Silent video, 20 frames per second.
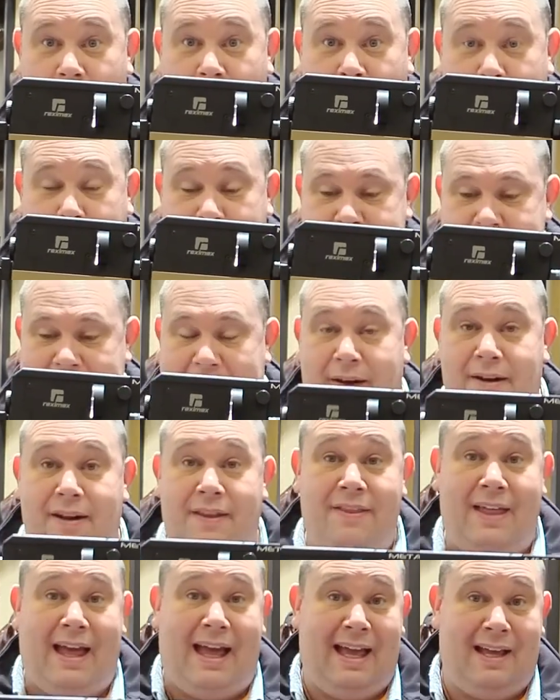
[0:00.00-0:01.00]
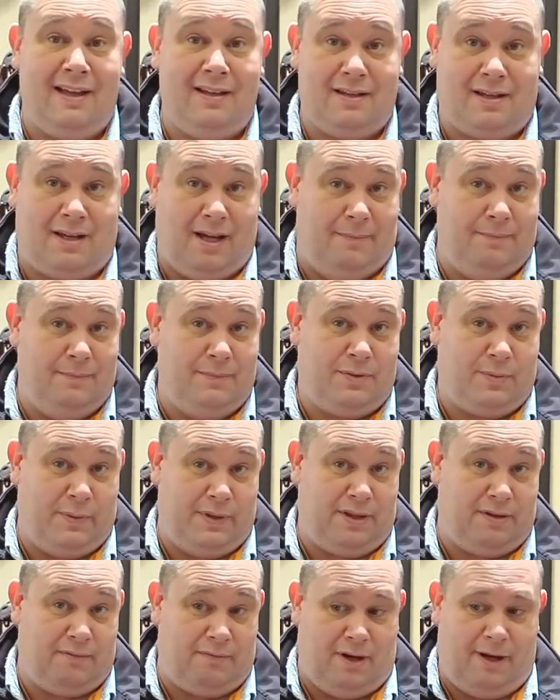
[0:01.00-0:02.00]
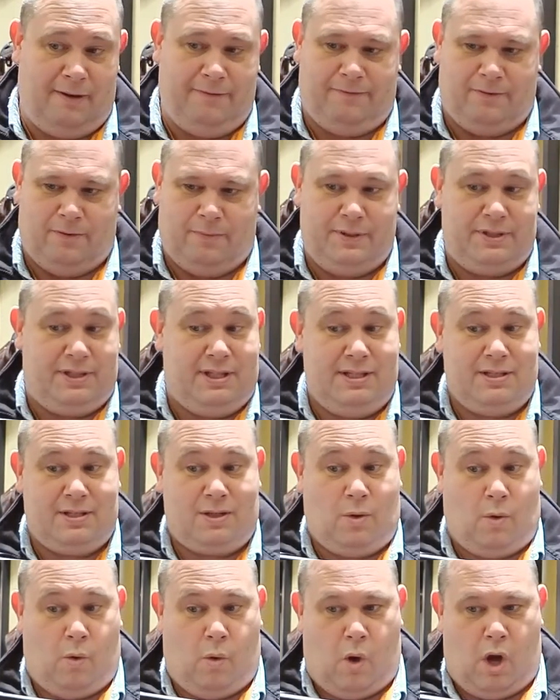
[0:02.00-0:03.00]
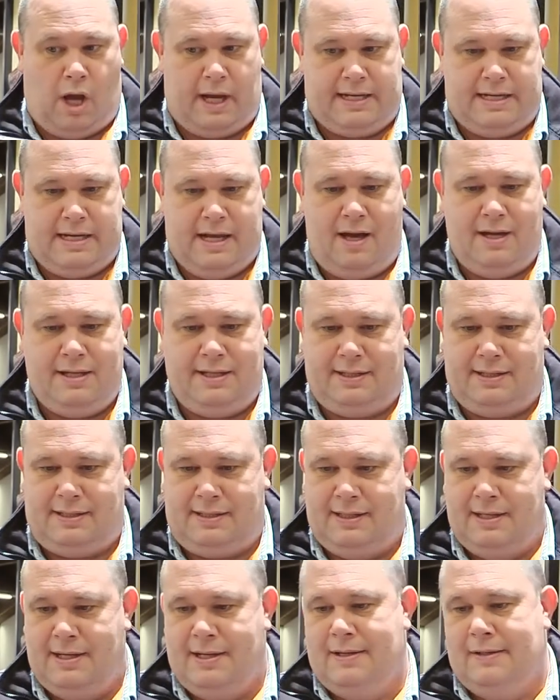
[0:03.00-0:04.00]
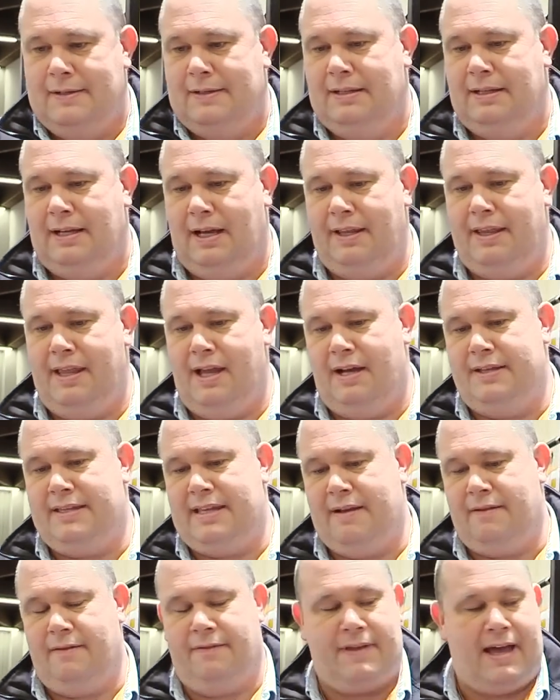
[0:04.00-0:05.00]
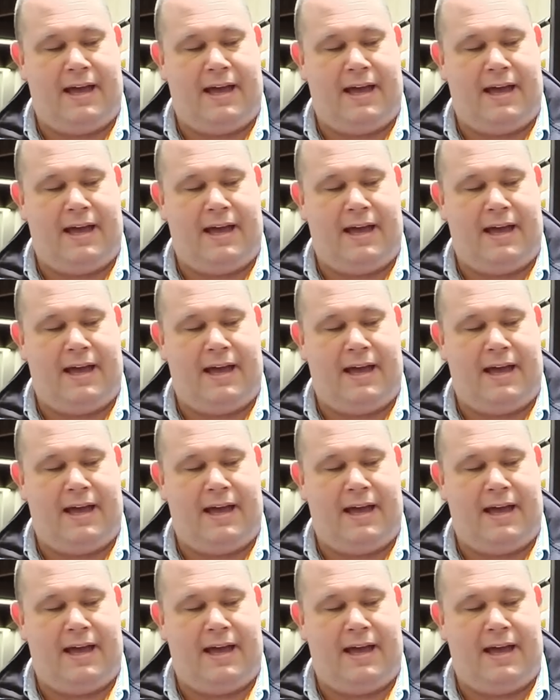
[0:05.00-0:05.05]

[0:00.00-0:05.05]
up and down, and that comes with the rifle, which is quite nice. Like the idea of